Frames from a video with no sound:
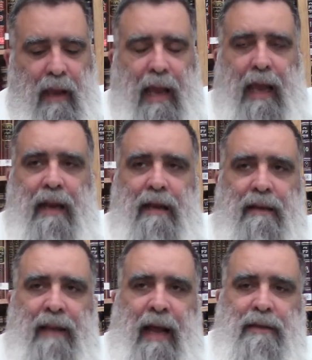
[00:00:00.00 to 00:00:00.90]
And he
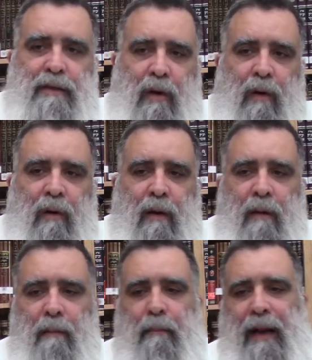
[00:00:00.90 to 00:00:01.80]
does so
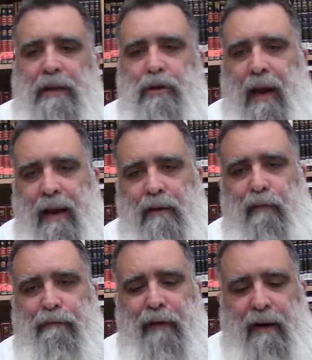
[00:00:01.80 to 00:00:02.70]
by trying
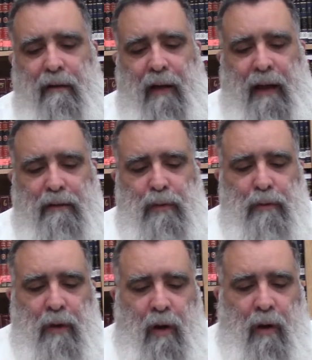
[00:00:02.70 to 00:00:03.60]
to figure out, to
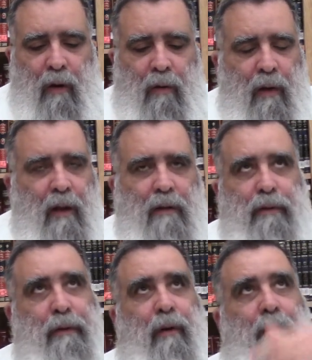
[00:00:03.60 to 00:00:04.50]
know,
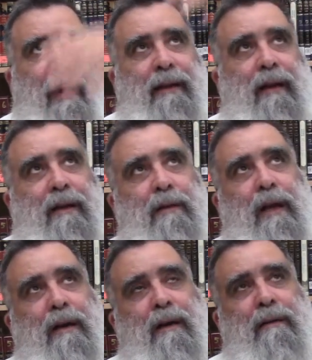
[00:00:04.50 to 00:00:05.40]
to know by the,
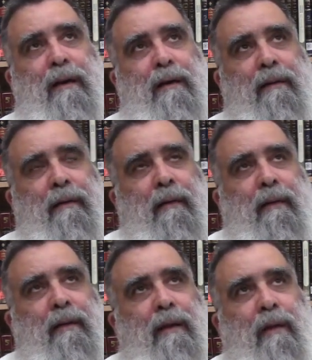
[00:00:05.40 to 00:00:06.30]
the,
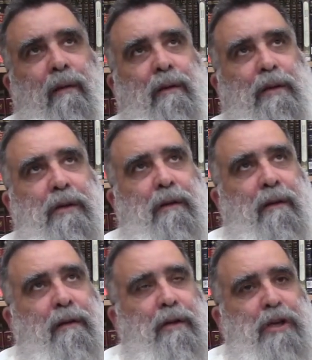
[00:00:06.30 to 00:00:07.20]
the you know, the,
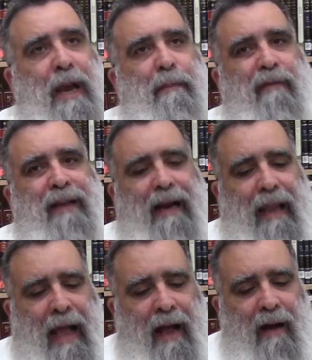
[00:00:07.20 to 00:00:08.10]
the, the shape of the
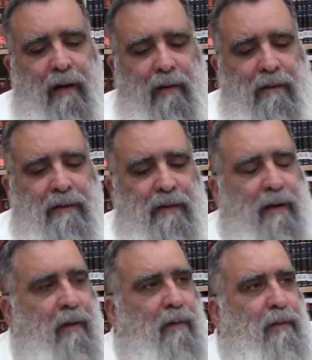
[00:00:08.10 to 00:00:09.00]
clouds,
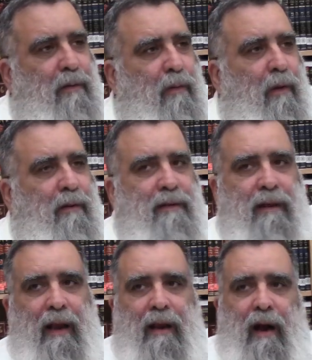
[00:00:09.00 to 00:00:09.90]
you know, to do all these
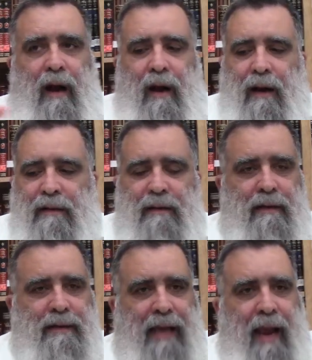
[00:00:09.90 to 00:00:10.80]
like cards,
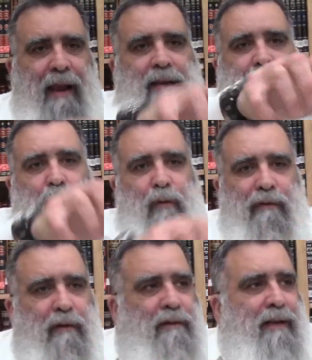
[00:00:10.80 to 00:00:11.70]
uh, science, to
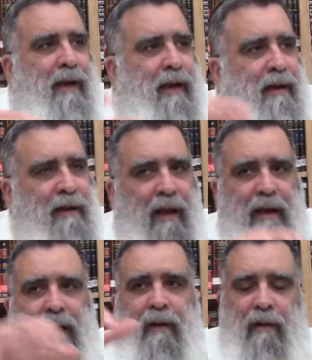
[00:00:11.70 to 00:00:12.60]
move those things,
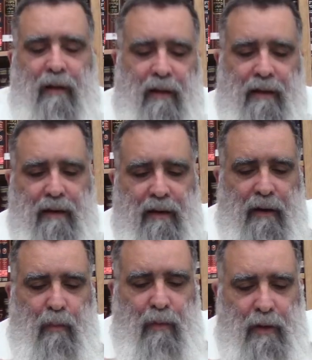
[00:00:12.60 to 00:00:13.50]
you know,
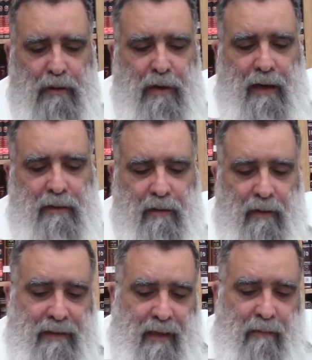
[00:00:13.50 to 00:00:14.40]
you, you try to know.
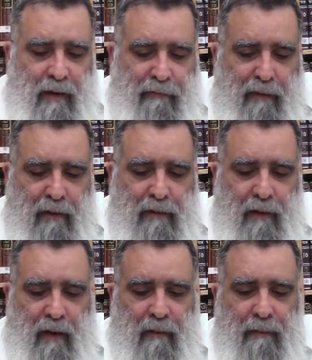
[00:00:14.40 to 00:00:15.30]
It's not really for you to
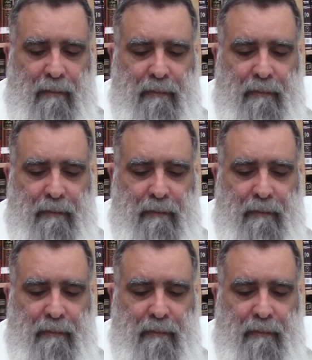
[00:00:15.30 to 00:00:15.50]
know.